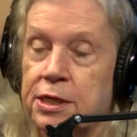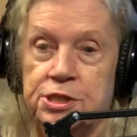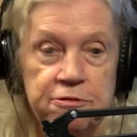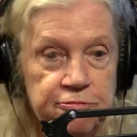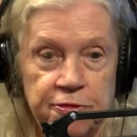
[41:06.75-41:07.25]

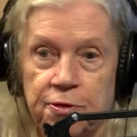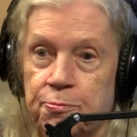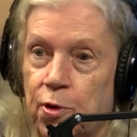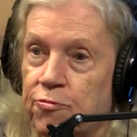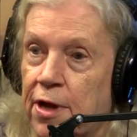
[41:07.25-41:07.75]
She fit the
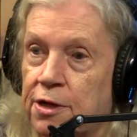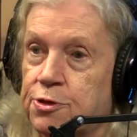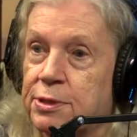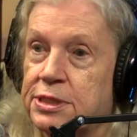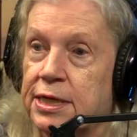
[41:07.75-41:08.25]
profile
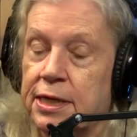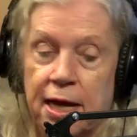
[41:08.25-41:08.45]
to a T,